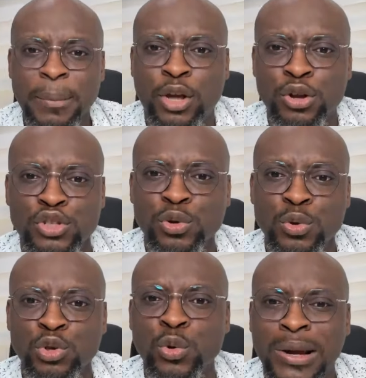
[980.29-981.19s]
because
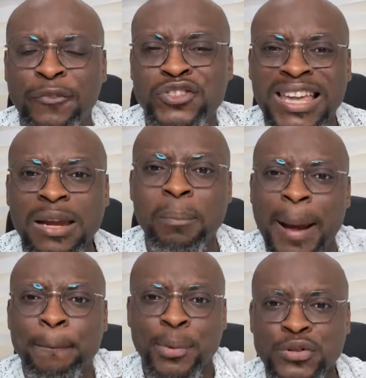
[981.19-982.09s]
you, you would have taken
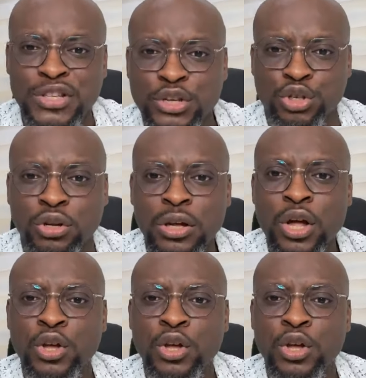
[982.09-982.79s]
my position.